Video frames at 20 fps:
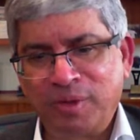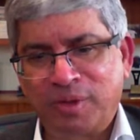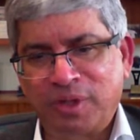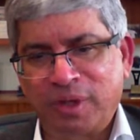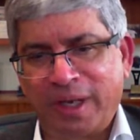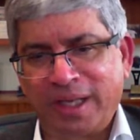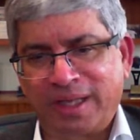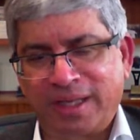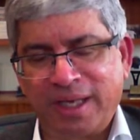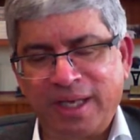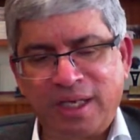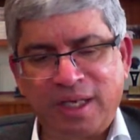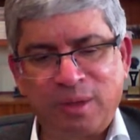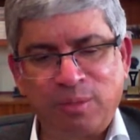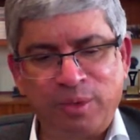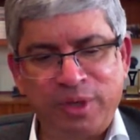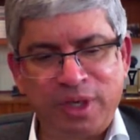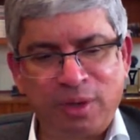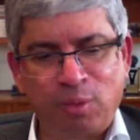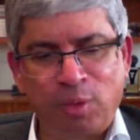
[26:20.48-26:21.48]
so I think
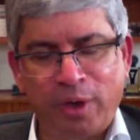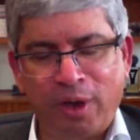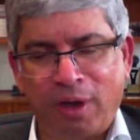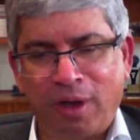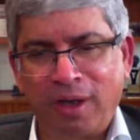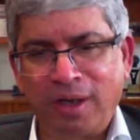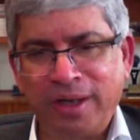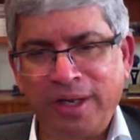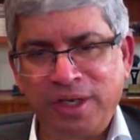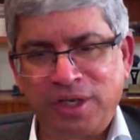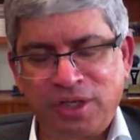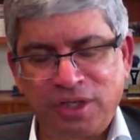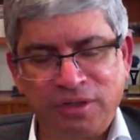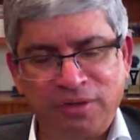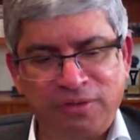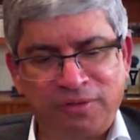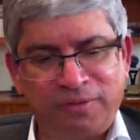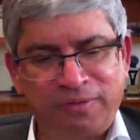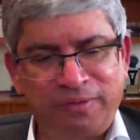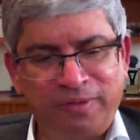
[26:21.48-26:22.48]
we all need
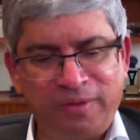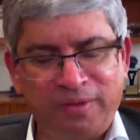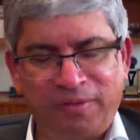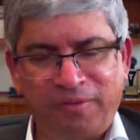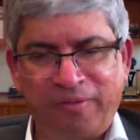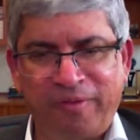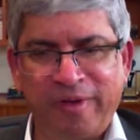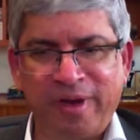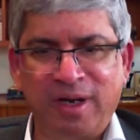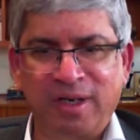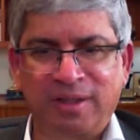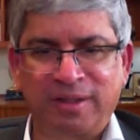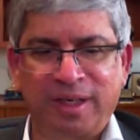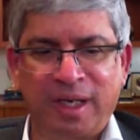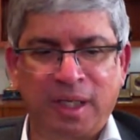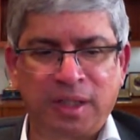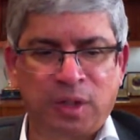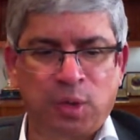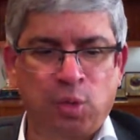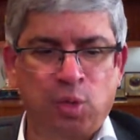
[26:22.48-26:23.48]
to figure
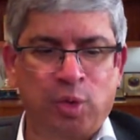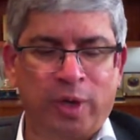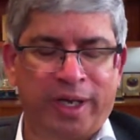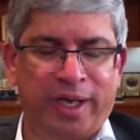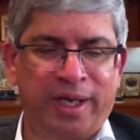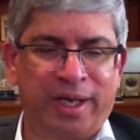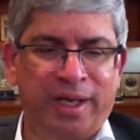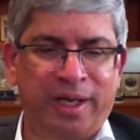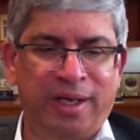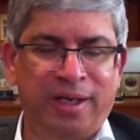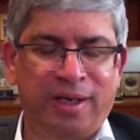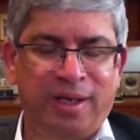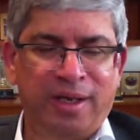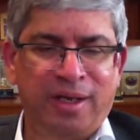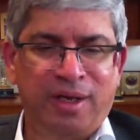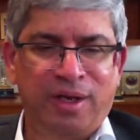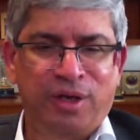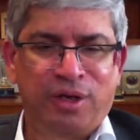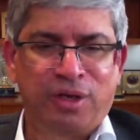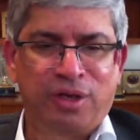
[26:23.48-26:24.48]
out a way
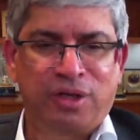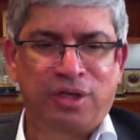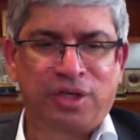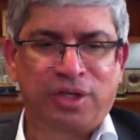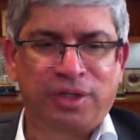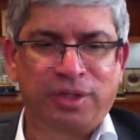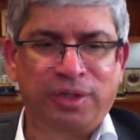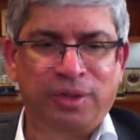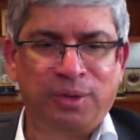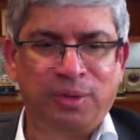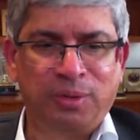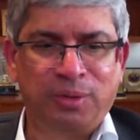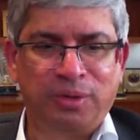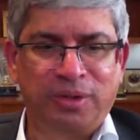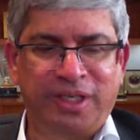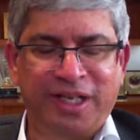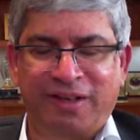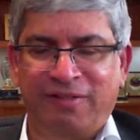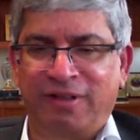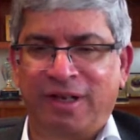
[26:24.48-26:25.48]
to
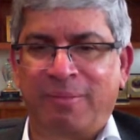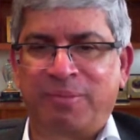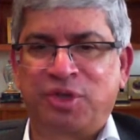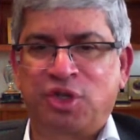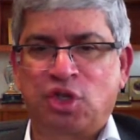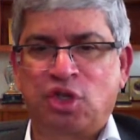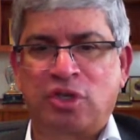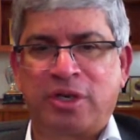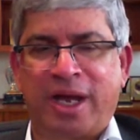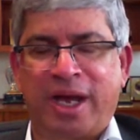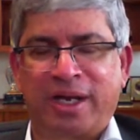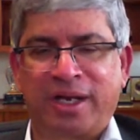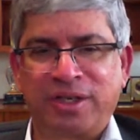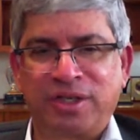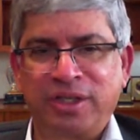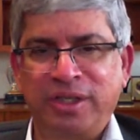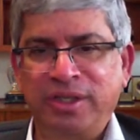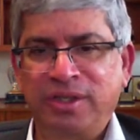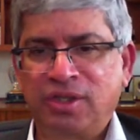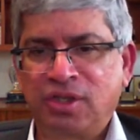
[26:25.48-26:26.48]
develop
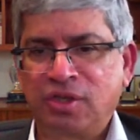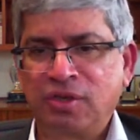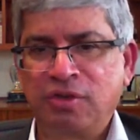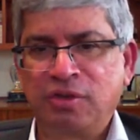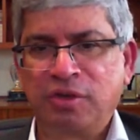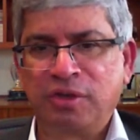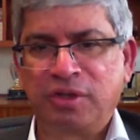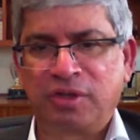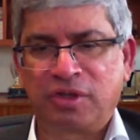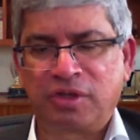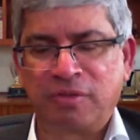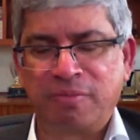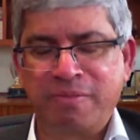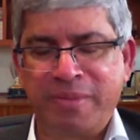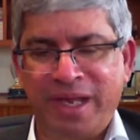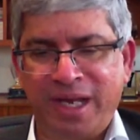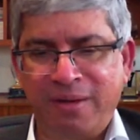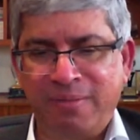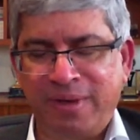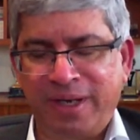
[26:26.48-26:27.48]
strategies to
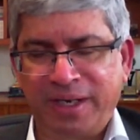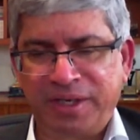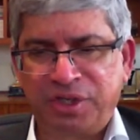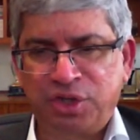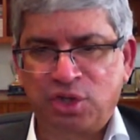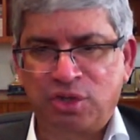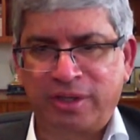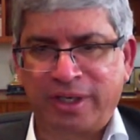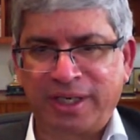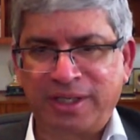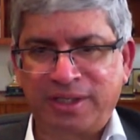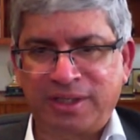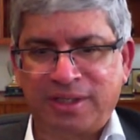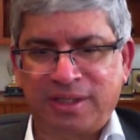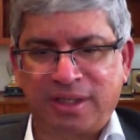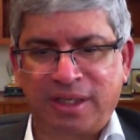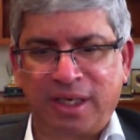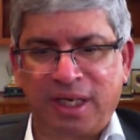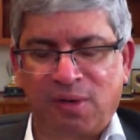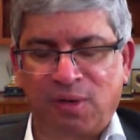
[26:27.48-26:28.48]
minimize
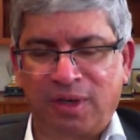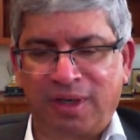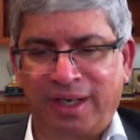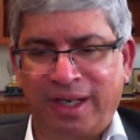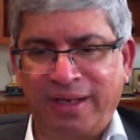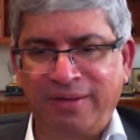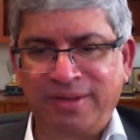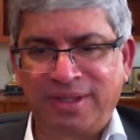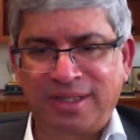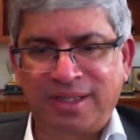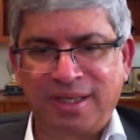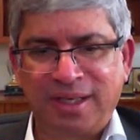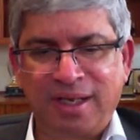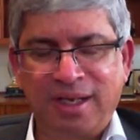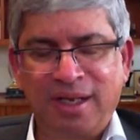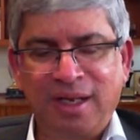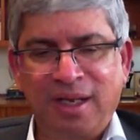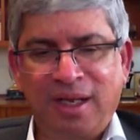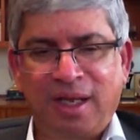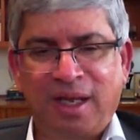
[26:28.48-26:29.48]
stress in our lives
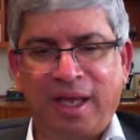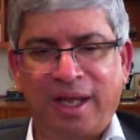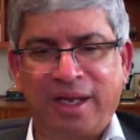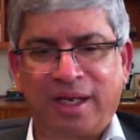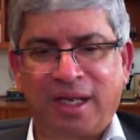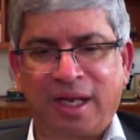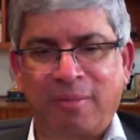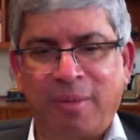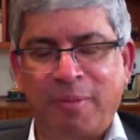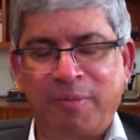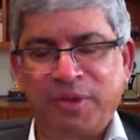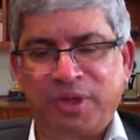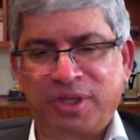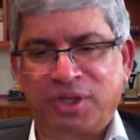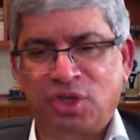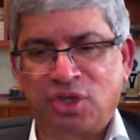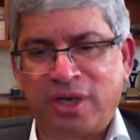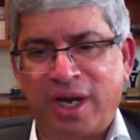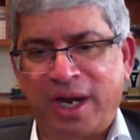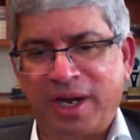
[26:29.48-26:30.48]
and come up with
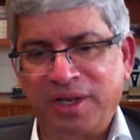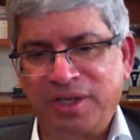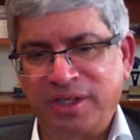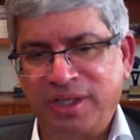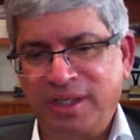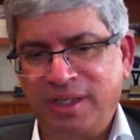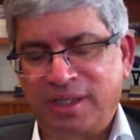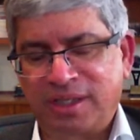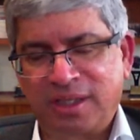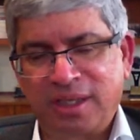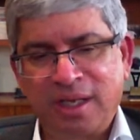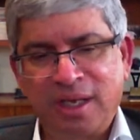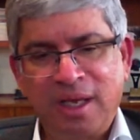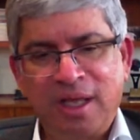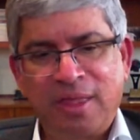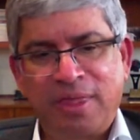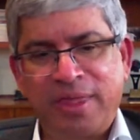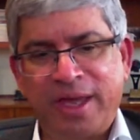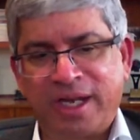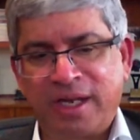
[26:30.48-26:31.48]
the strategies
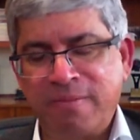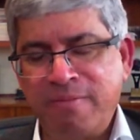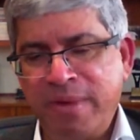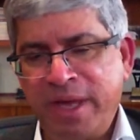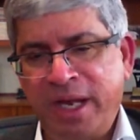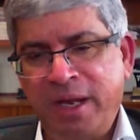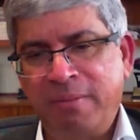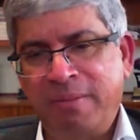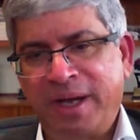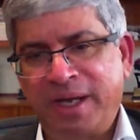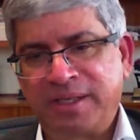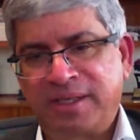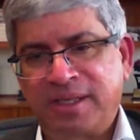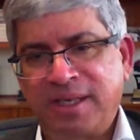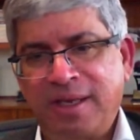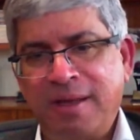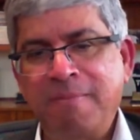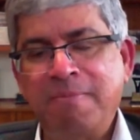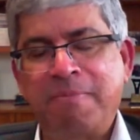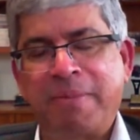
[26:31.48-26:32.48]
that
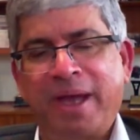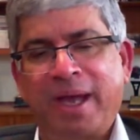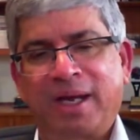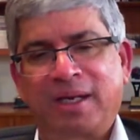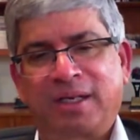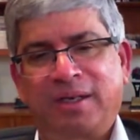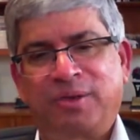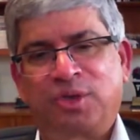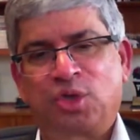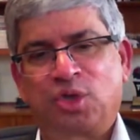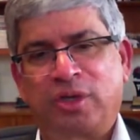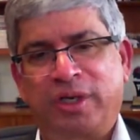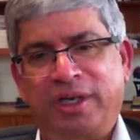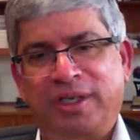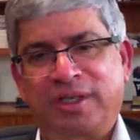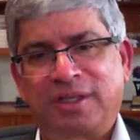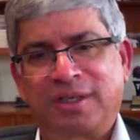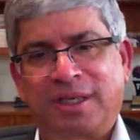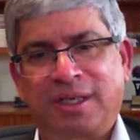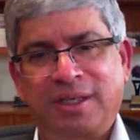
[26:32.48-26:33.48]
minimize the impact of
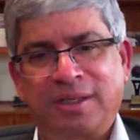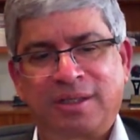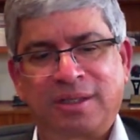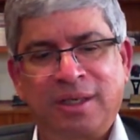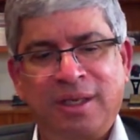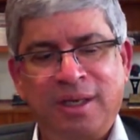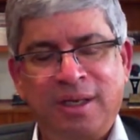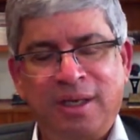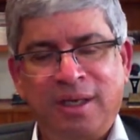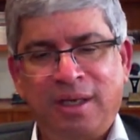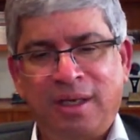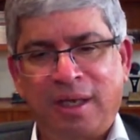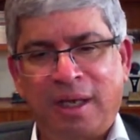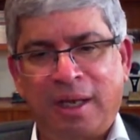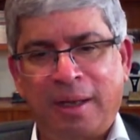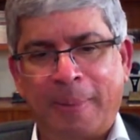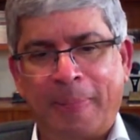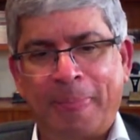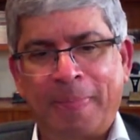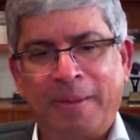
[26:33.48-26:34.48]
stress, because
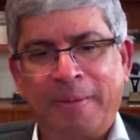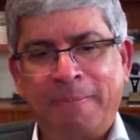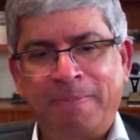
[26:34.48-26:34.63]
uh,